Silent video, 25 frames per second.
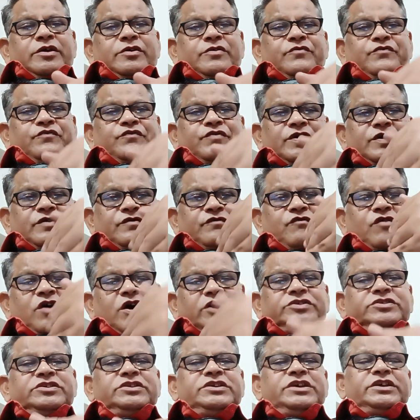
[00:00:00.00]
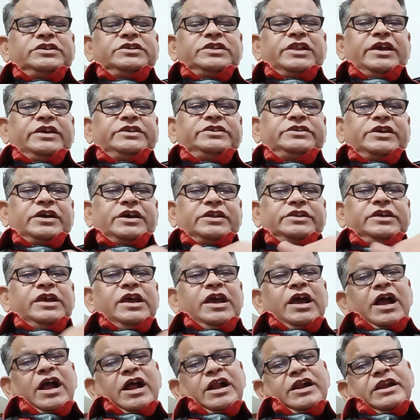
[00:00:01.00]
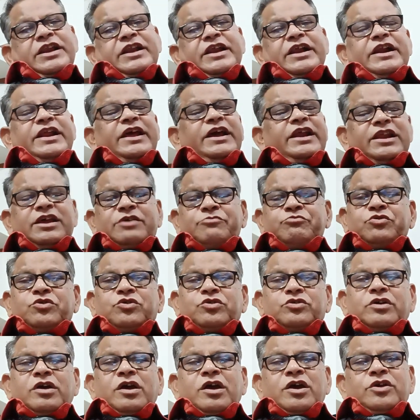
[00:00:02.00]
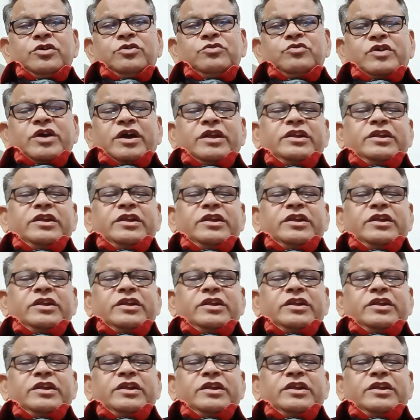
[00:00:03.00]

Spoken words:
watch these lectures and read any book. You can